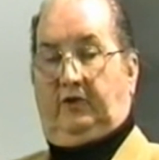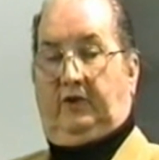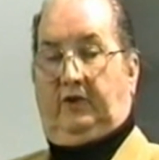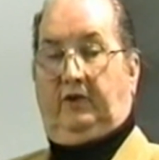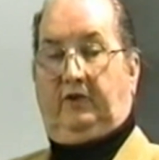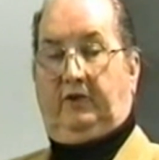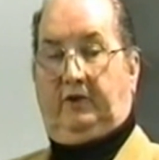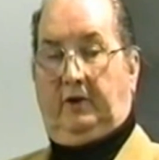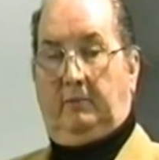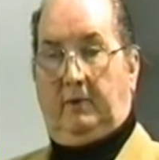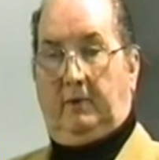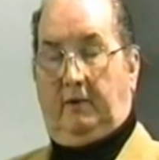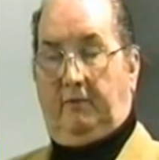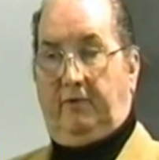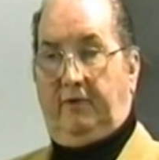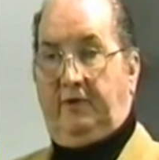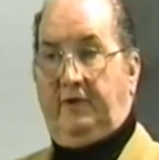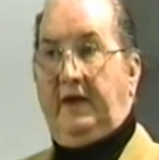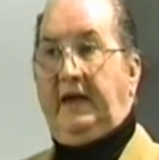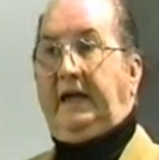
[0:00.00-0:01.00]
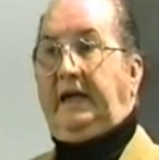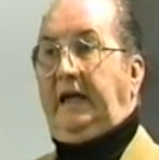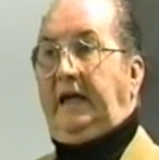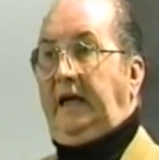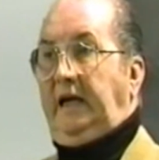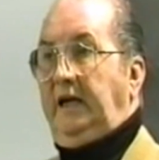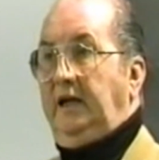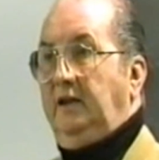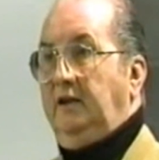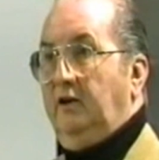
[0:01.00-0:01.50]
system of
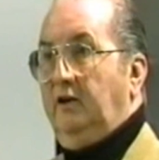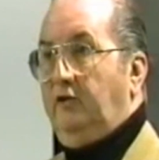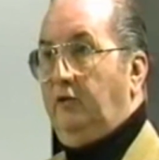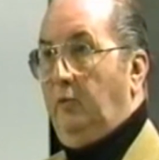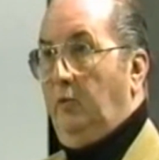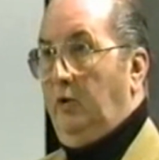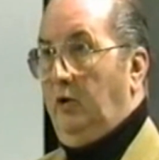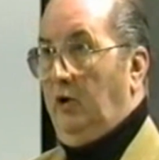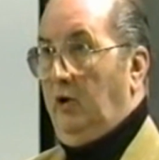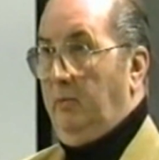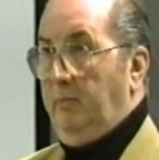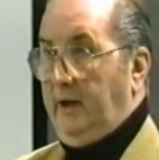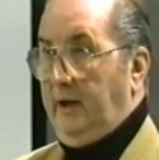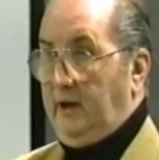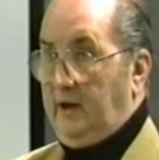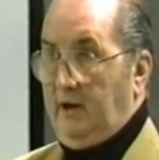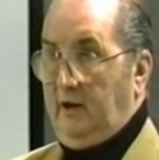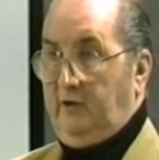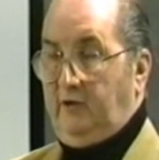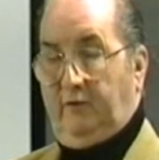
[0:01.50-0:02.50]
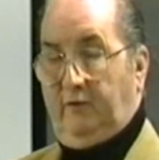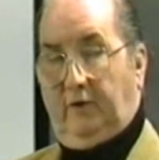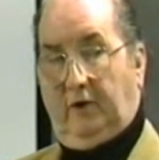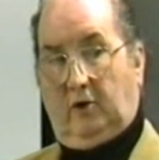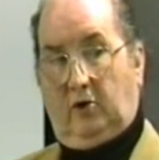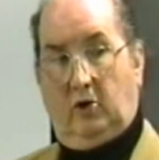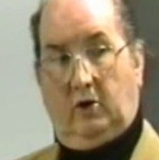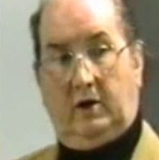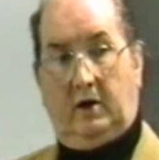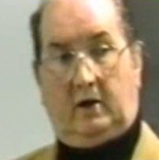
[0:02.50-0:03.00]
thinking in this world, because if
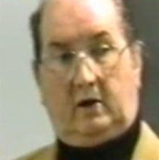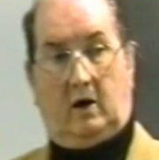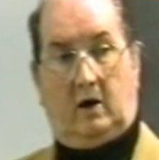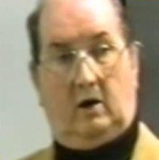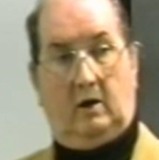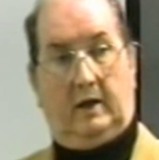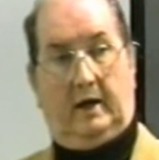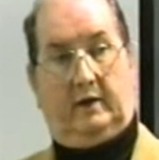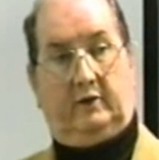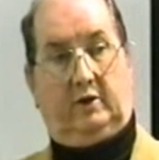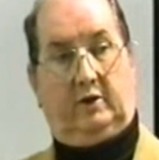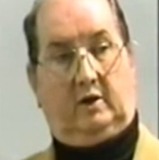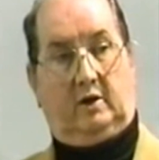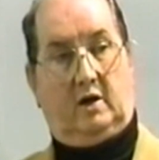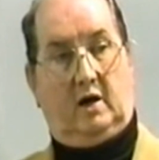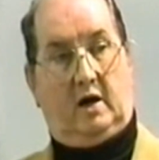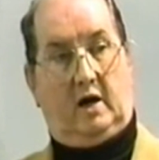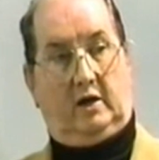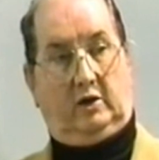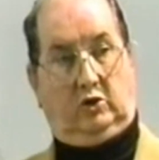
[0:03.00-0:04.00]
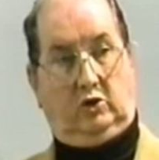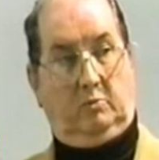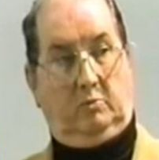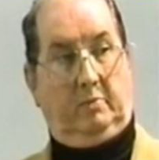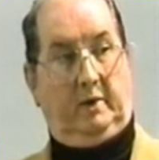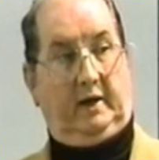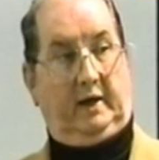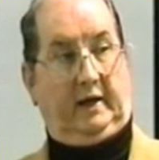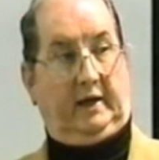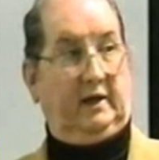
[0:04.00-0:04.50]
you're going to call out to God, you
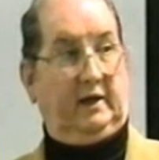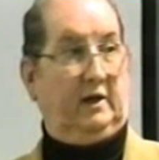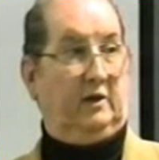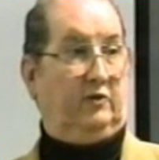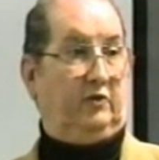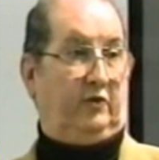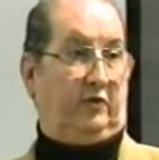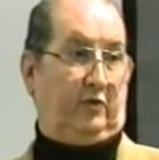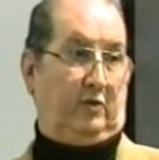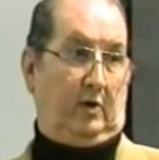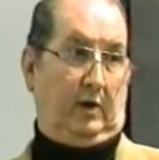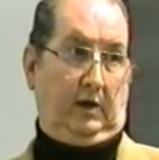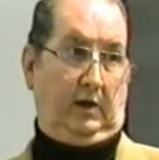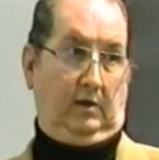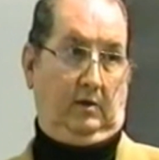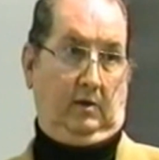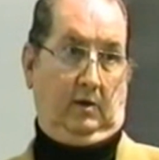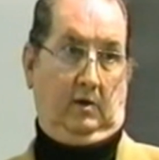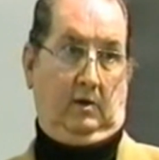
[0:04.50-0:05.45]
better get it straight.